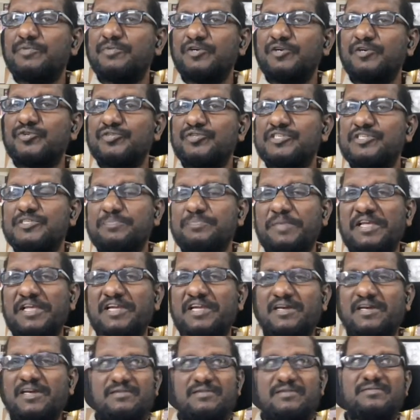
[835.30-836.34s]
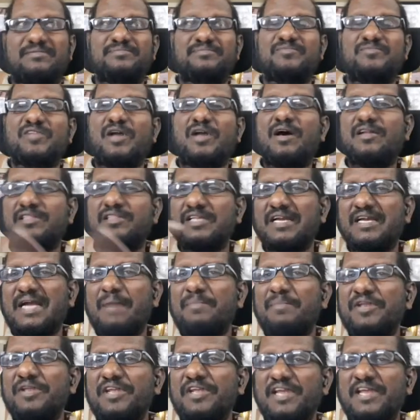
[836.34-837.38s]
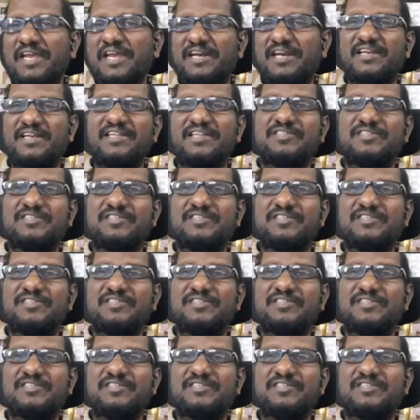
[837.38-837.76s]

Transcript: to the speaker or the communicator